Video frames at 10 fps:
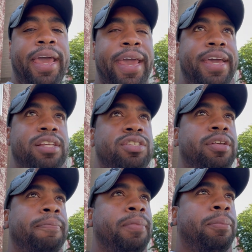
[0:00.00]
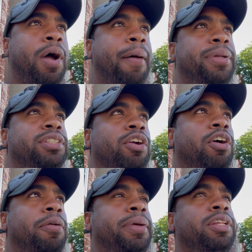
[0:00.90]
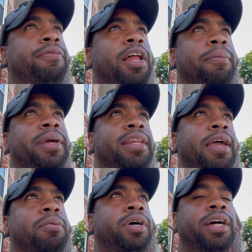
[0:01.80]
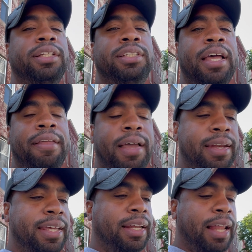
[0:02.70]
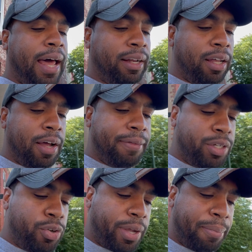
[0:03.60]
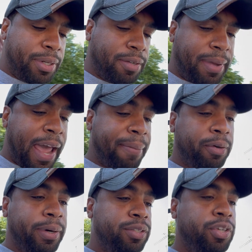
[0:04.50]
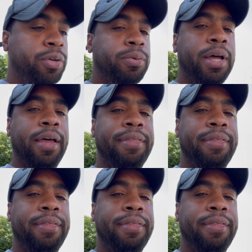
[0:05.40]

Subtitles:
is properties that are going to be developing neighborhoods that need a lot of love, that you can put some capital into,